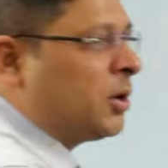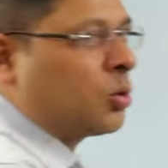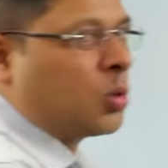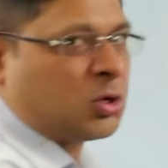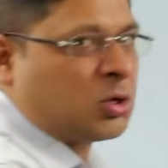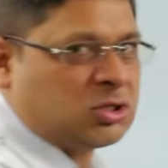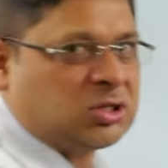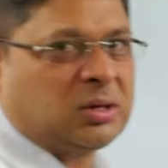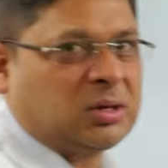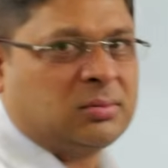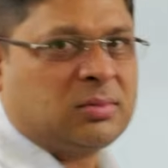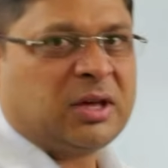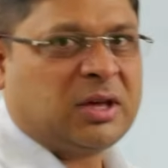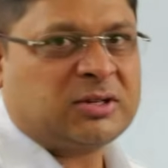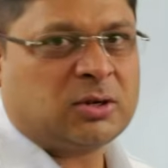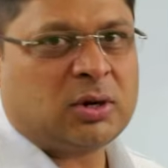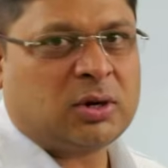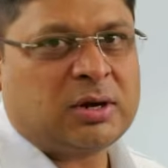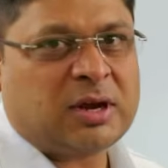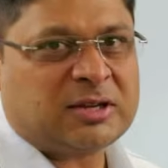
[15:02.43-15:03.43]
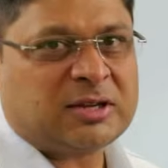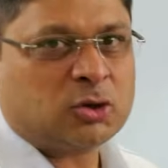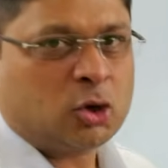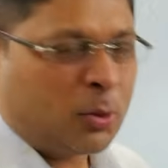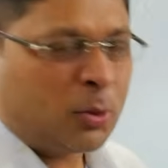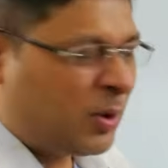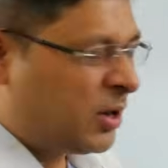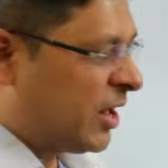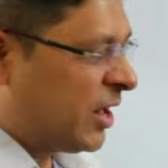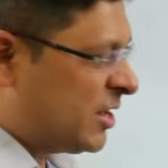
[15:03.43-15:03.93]
question is on India's
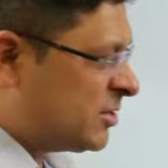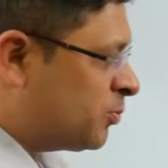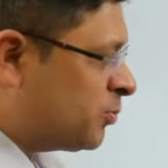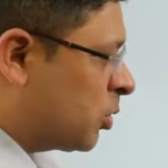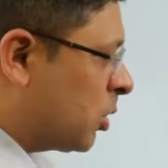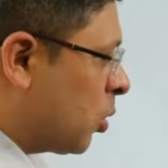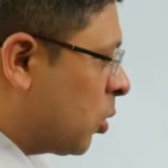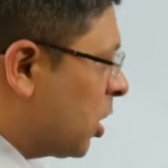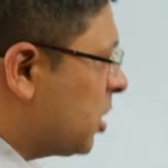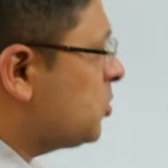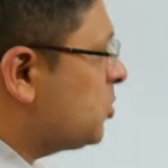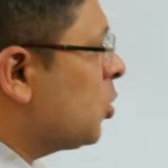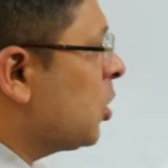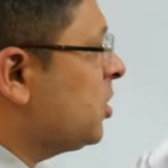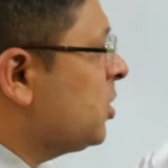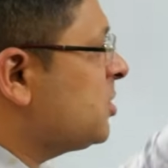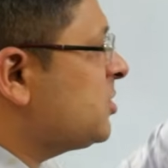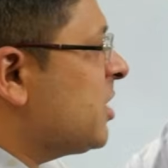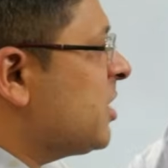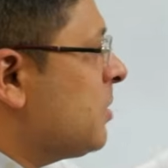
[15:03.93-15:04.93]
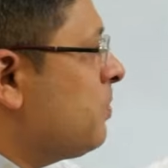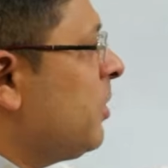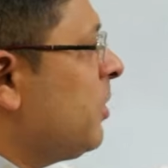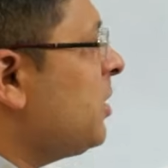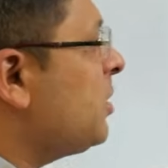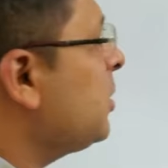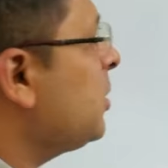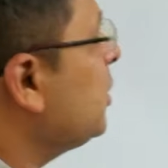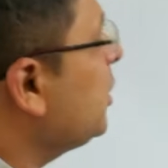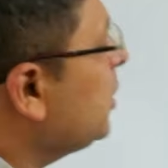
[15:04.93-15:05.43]
global diaspora. What is the
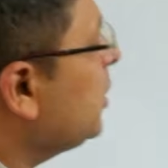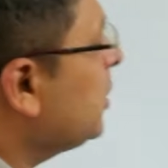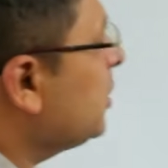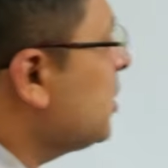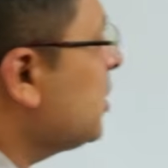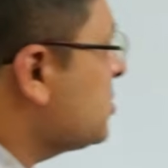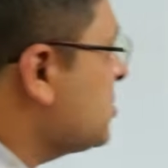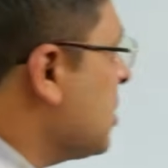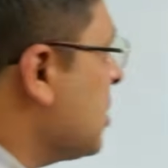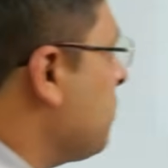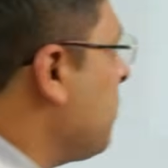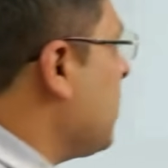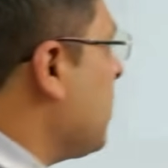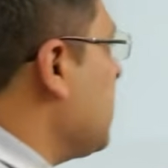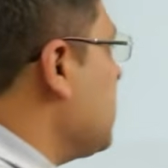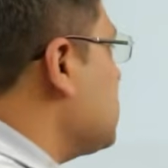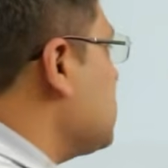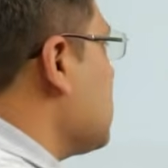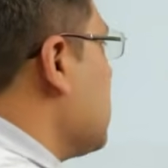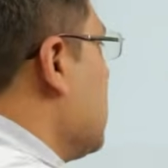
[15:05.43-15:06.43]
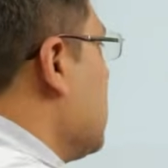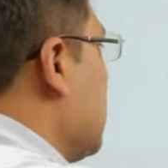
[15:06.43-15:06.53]
statement? The statement is